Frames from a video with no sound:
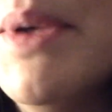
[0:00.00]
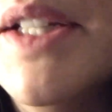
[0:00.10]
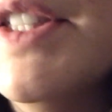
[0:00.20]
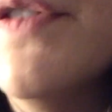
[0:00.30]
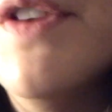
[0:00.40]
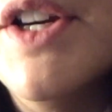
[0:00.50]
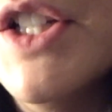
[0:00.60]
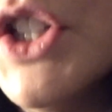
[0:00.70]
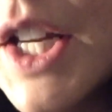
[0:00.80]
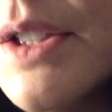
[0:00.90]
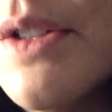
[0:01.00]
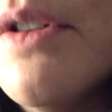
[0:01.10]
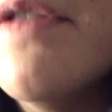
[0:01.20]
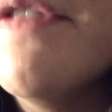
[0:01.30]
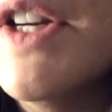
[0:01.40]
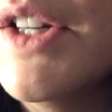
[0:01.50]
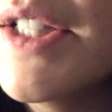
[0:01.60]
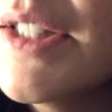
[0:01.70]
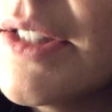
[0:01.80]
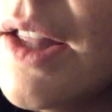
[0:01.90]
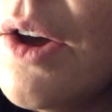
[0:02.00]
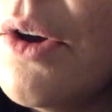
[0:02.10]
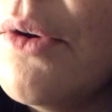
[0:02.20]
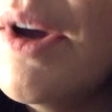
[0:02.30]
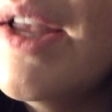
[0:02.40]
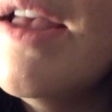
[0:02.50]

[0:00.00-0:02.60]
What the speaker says: but it's very gentle and very slow,